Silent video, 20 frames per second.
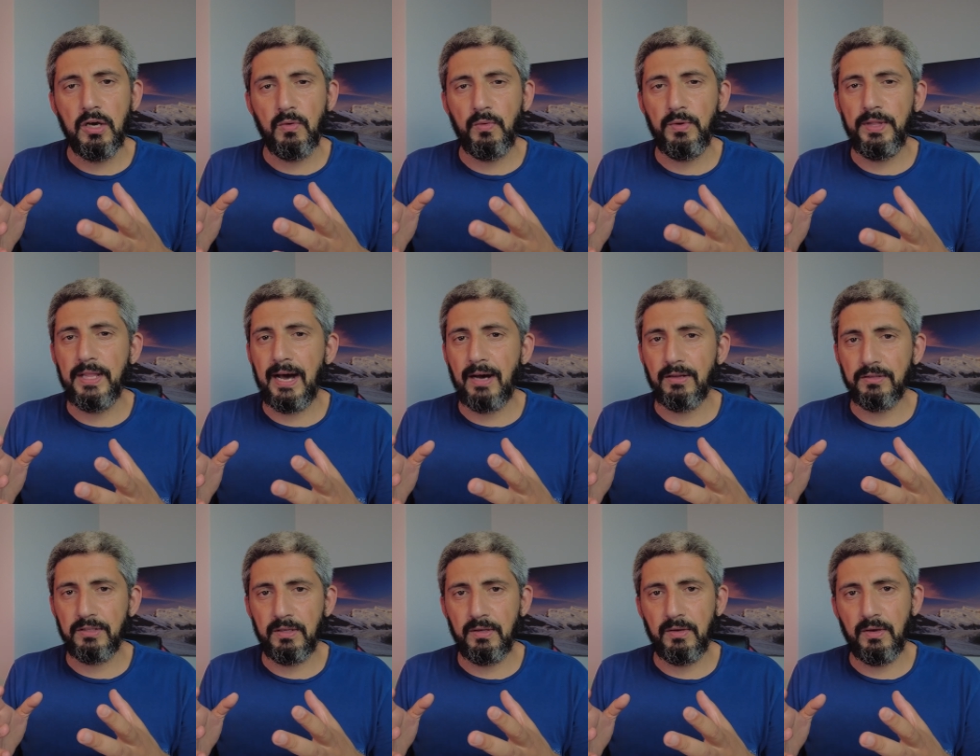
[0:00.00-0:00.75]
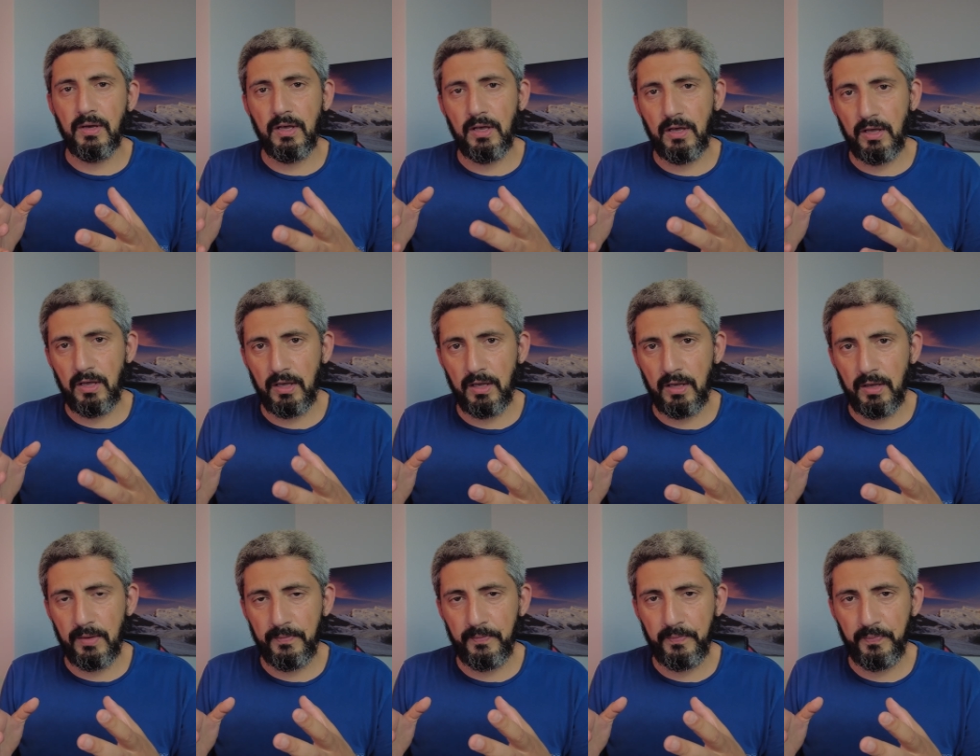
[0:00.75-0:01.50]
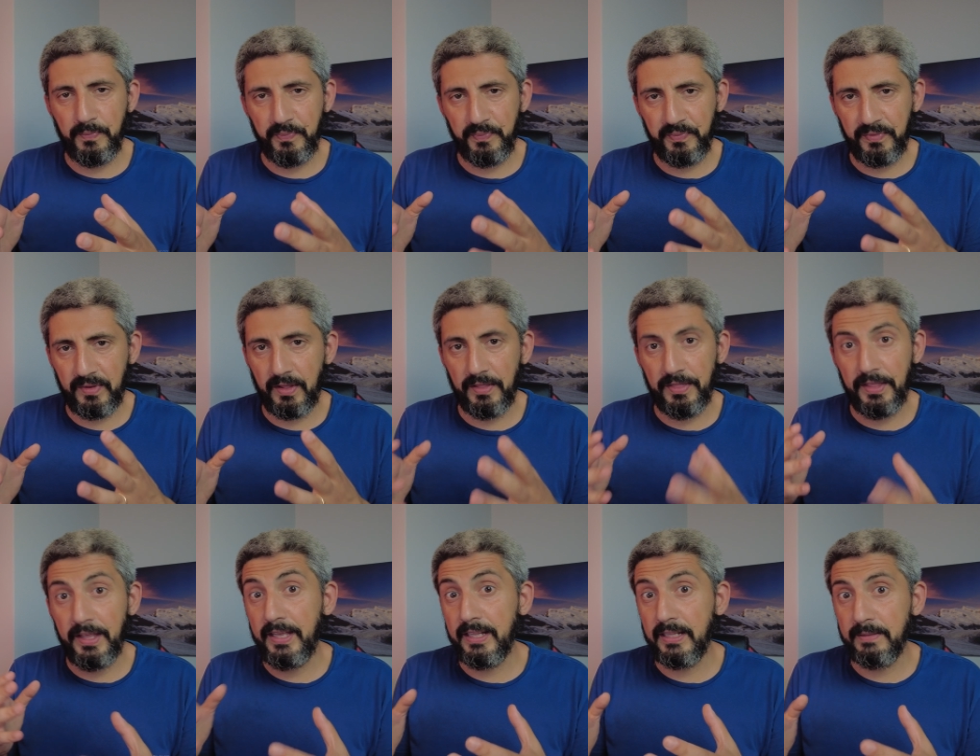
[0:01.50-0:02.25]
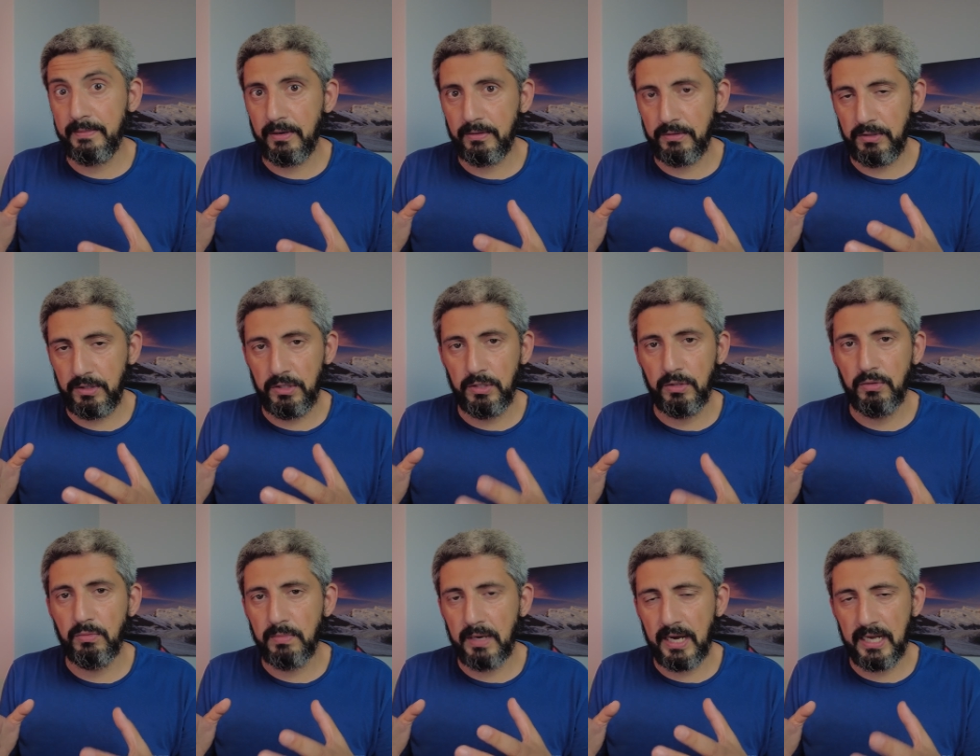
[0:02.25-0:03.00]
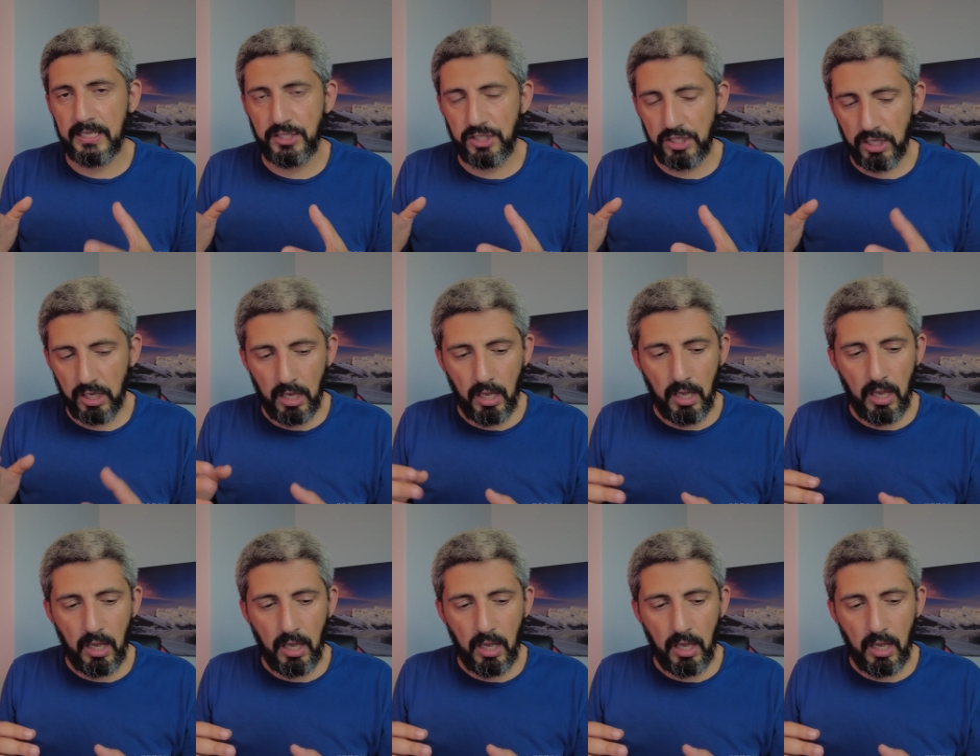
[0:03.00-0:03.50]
without thinking about too much.